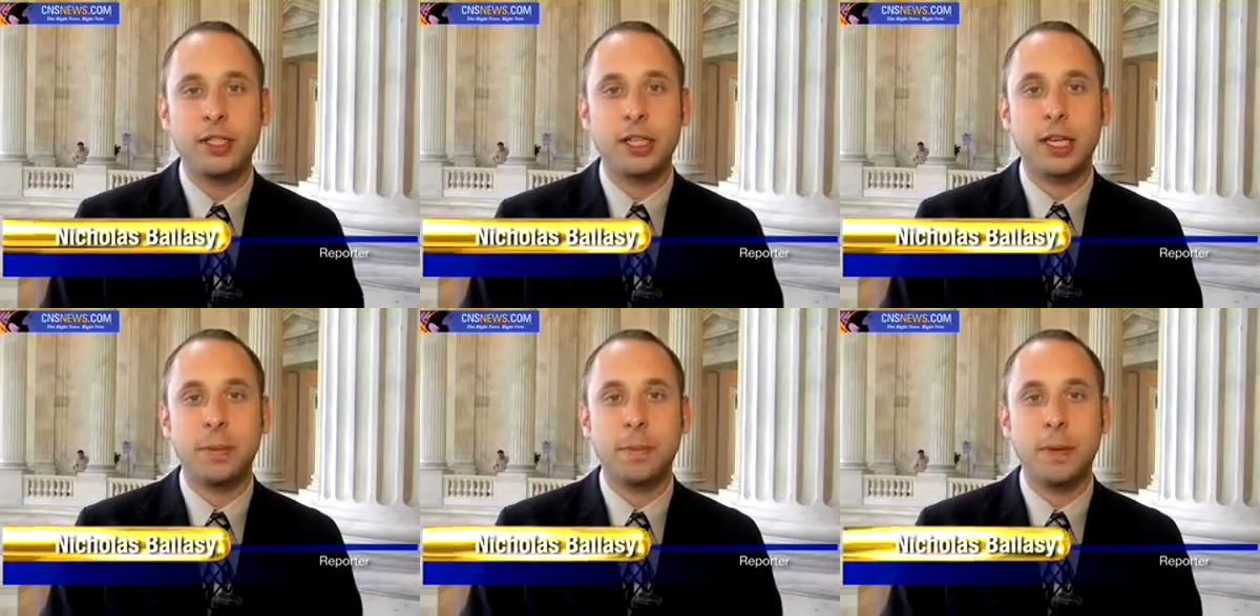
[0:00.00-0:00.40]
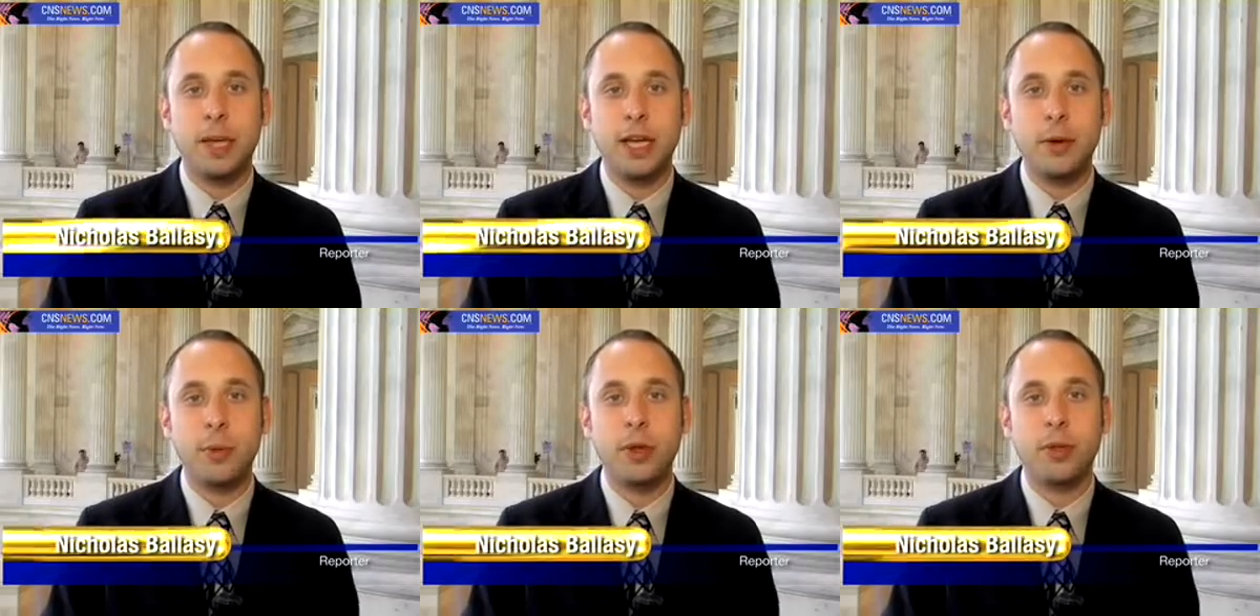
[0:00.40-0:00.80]
to
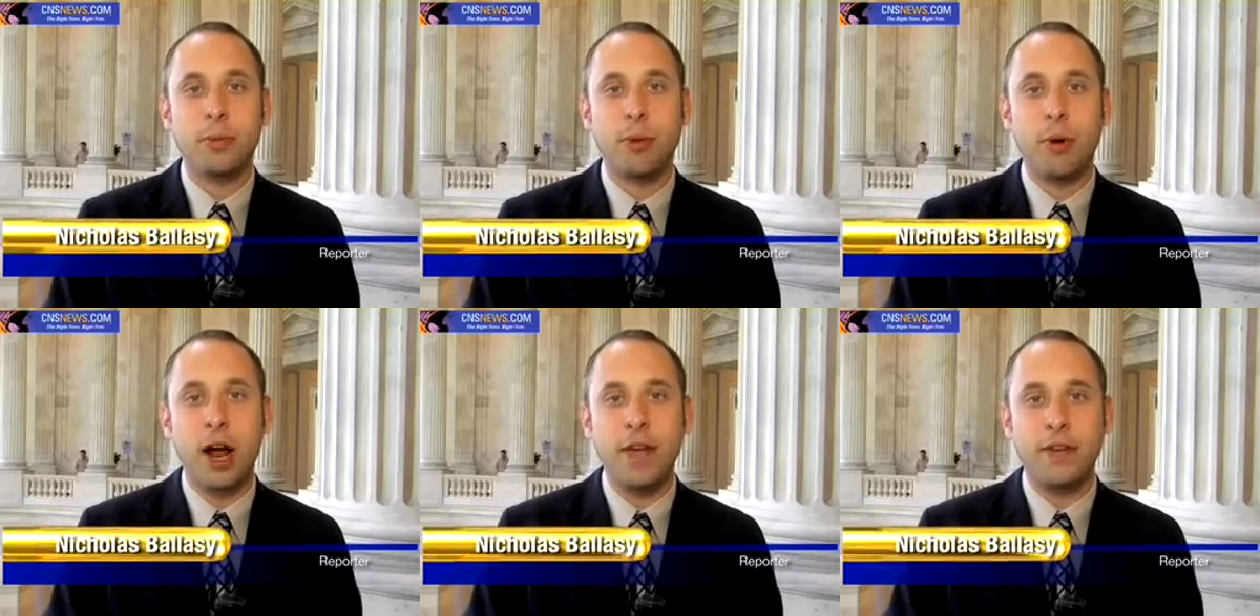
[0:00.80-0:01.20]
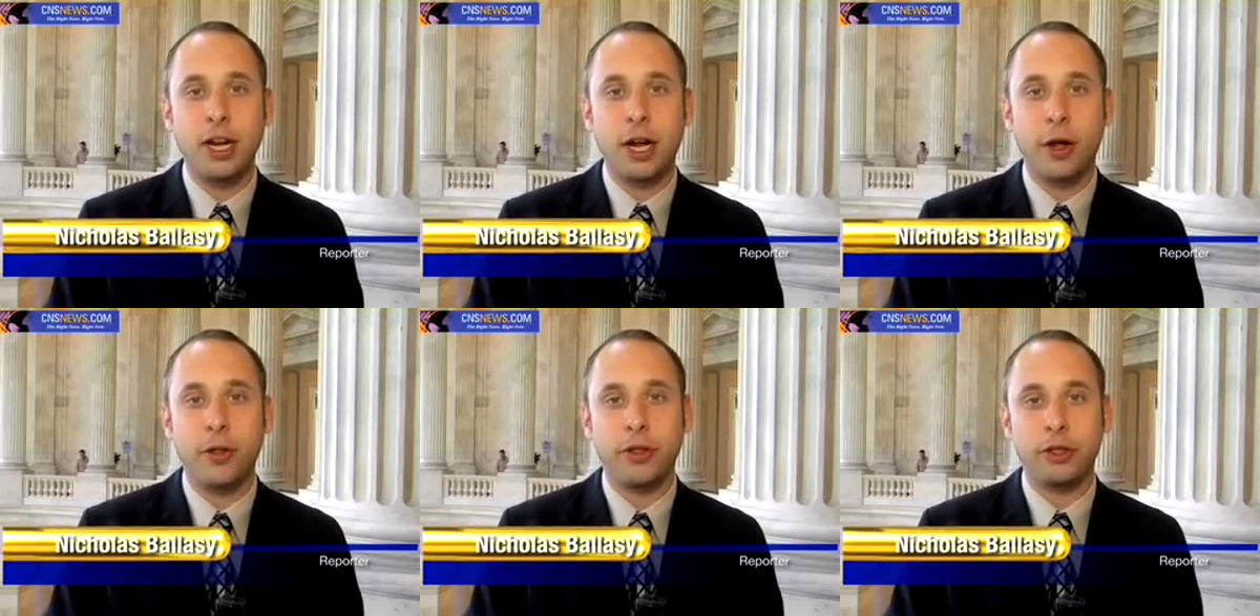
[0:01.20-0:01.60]
compete with
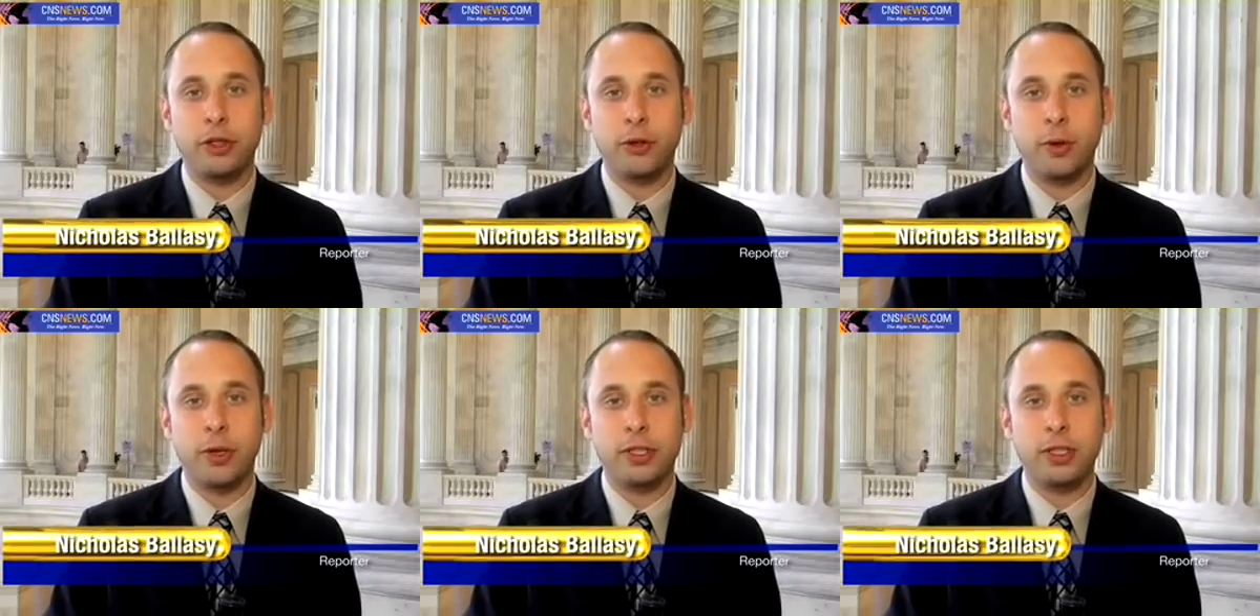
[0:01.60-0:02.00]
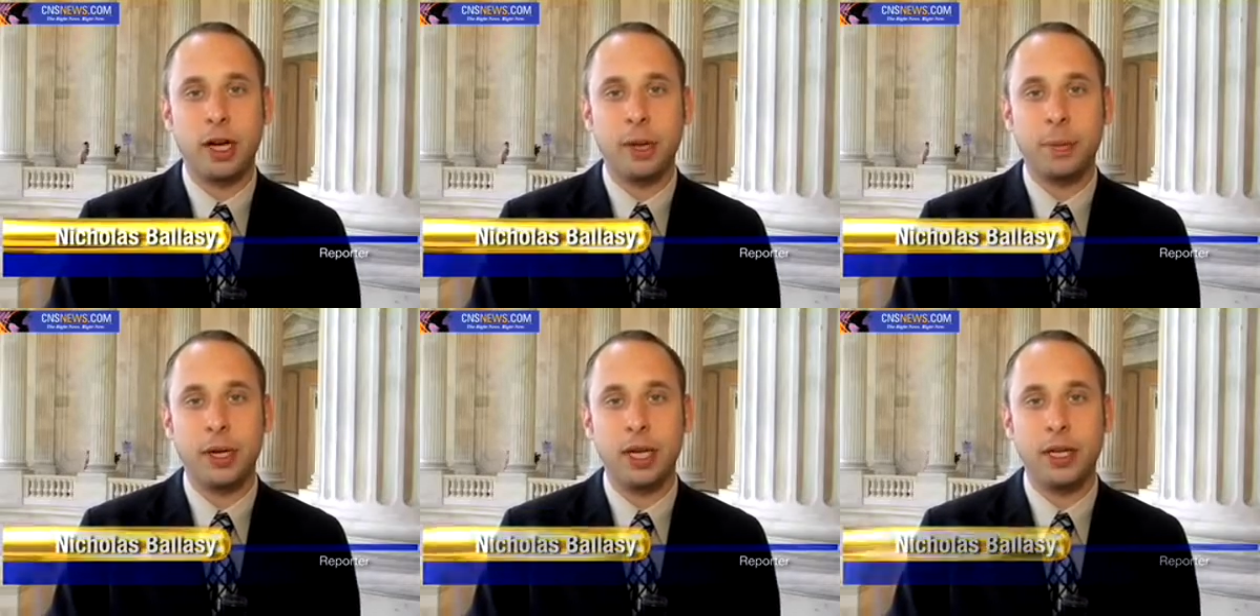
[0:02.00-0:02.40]
private health insurance
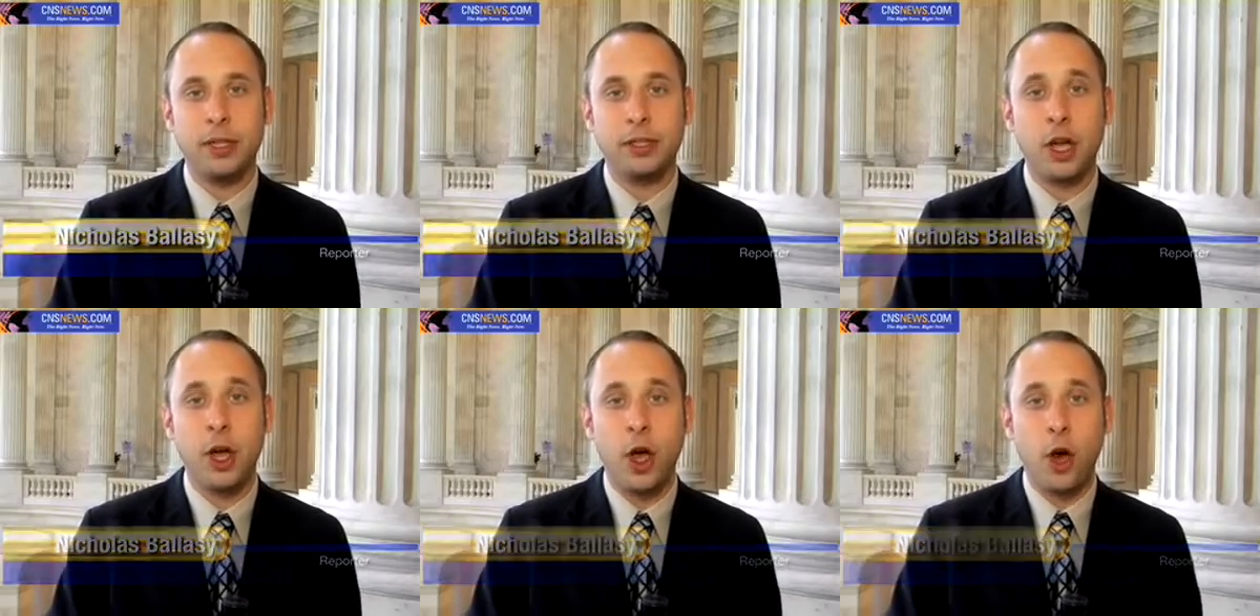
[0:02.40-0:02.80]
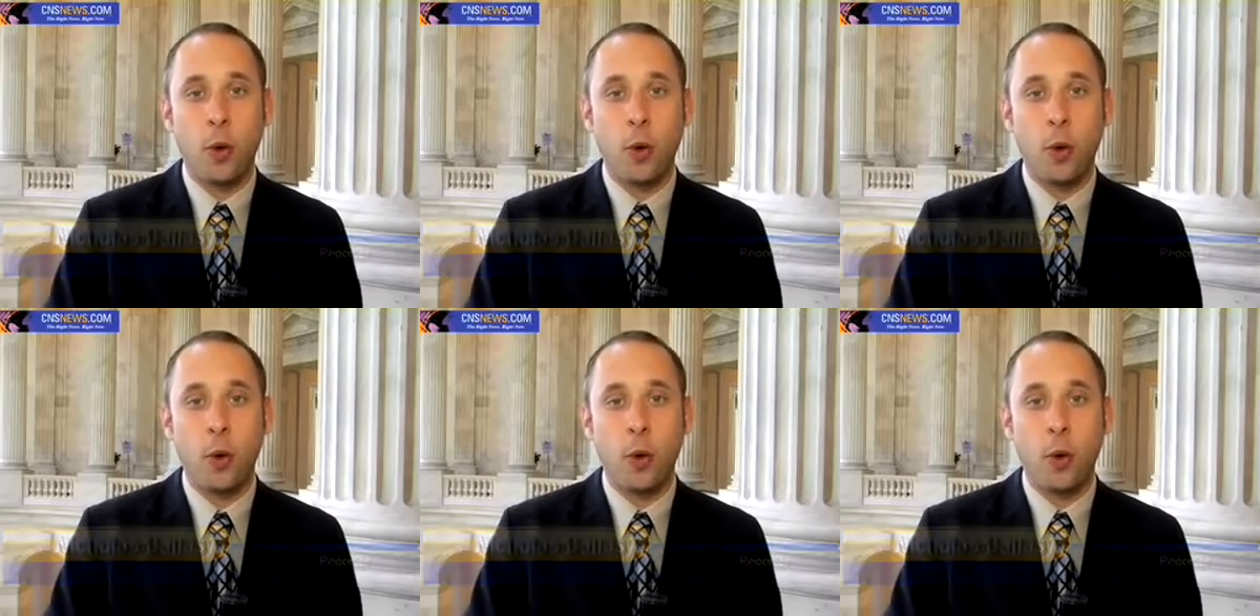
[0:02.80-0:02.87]
companies.